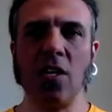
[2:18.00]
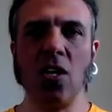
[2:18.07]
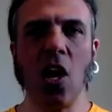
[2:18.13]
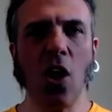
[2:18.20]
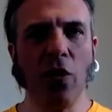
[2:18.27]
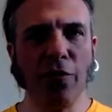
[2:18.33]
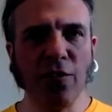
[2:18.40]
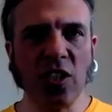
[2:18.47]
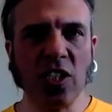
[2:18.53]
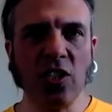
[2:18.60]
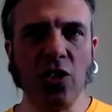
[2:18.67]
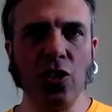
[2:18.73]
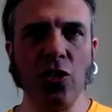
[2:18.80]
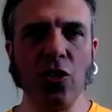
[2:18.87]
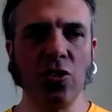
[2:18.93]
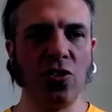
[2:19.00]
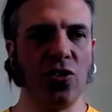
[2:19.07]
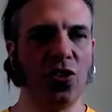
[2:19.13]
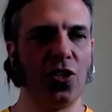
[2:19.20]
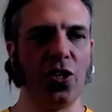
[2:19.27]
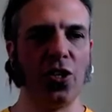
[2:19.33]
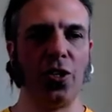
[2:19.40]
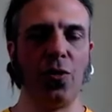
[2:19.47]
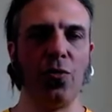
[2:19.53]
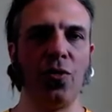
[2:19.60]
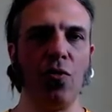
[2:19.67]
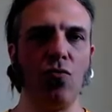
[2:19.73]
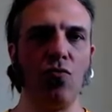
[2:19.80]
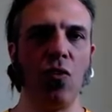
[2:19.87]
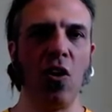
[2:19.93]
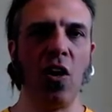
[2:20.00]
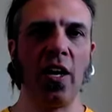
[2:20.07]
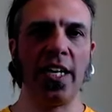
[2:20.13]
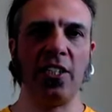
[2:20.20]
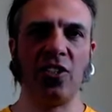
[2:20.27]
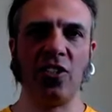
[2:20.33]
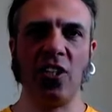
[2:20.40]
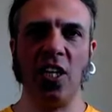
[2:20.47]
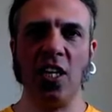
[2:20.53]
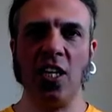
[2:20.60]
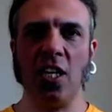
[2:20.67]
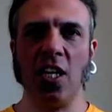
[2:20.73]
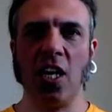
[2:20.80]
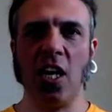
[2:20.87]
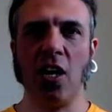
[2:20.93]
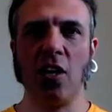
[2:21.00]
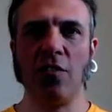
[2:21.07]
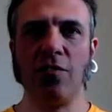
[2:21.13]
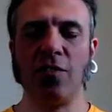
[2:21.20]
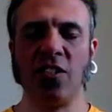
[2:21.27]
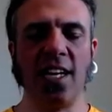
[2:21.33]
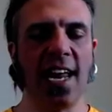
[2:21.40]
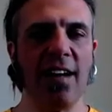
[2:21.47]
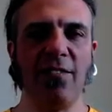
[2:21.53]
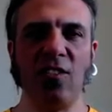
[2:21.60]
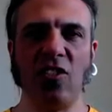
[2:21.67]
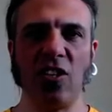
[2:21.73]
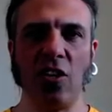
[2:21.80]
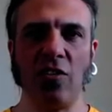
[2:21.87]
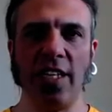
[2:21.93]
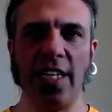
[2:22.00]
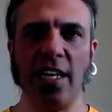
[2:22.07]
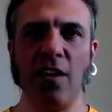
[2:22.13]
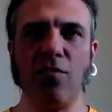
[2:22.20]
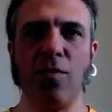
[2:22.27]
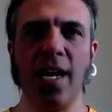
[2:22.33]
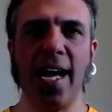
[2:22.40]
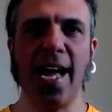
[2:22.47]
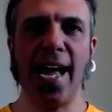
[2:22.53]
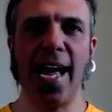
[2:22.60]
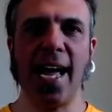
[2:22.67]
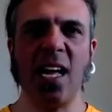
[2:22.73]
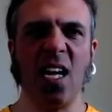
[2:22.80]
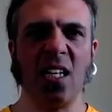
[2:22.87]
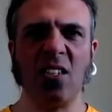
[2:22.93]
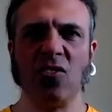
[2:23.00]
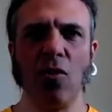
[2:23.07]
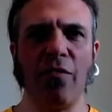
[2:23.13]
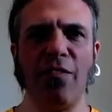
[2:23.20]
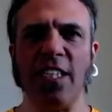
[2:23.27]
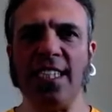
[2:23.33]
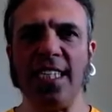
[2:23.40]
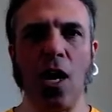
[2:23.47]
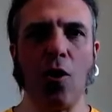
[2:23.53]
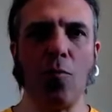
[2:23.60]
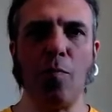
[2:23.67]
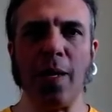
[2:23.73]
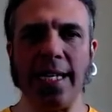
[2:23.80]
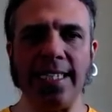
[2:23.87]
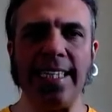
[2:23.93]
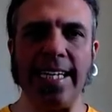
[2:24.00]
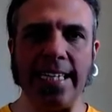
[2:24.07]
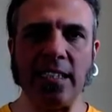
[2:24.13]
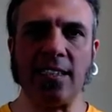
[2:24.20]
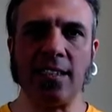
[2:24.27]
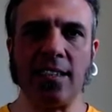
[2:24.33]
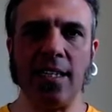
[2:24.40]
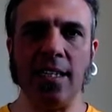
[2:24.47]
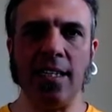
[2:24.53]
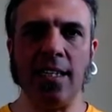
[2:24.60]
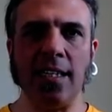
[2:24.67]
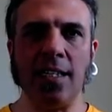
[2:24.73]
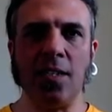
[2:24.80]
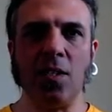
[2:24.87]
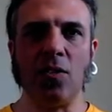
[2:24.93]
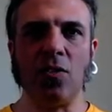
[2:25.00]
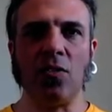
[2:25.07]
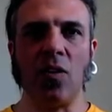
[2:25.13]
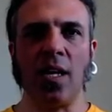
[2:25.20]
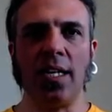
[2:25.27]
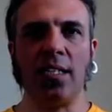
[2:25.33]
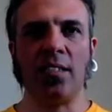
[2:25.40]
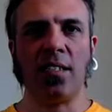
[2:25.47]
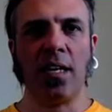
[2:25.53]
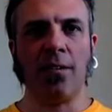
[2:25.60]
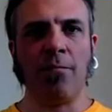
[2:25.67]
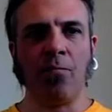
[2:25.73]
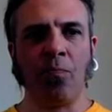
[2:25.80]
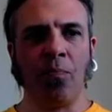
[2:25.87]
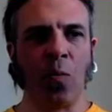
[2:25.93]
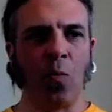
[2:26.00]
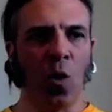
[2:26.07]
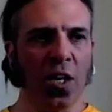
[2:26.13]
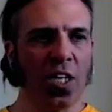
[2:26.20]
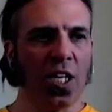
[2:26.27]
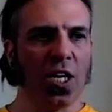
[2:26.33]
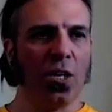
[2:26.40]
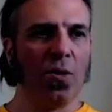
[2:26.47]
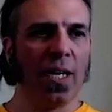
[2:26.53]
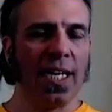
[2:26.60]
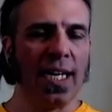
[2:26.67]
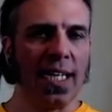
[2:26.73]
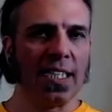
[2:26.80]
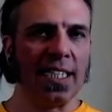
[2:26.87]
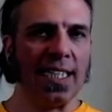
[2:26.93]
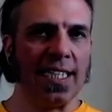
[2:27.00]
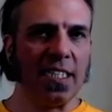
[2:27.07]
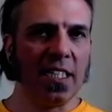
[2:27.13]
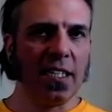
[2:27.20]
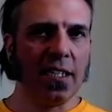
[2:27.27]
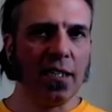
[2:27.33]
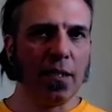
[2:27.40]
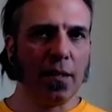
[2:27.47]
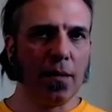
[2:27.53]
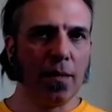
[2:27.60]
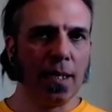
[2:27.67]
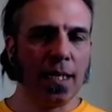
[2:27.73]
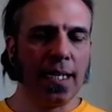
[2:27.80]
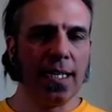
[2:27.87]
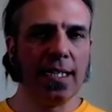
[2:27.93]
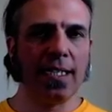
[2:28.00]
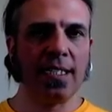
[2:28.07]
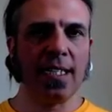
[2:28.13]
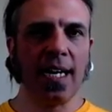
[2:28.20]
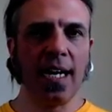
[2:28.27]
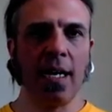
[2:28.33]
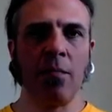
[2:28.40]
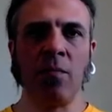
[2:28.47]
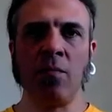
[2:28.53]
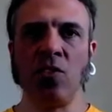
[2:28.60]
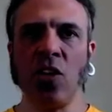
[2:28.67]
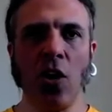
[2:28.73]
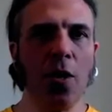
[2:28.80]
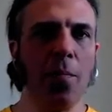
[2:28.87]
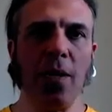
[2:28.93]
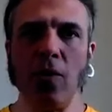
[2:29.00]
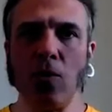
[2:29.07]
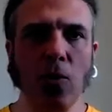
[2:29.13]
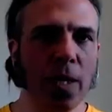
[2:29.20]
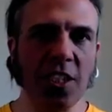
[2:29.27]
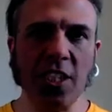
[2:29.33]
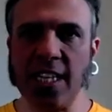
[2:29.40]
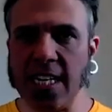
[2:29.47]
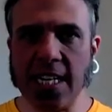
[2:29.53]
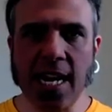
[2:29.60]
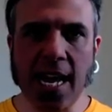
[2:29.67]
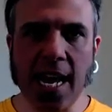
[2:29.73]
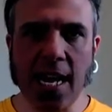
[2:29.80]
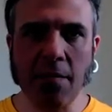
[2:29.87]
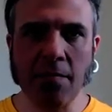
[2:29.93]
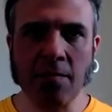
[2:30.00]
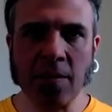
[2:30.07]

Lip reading: often just to the right of left of where the sort of video bit is. All right, so what you can actually do is type a little question in there.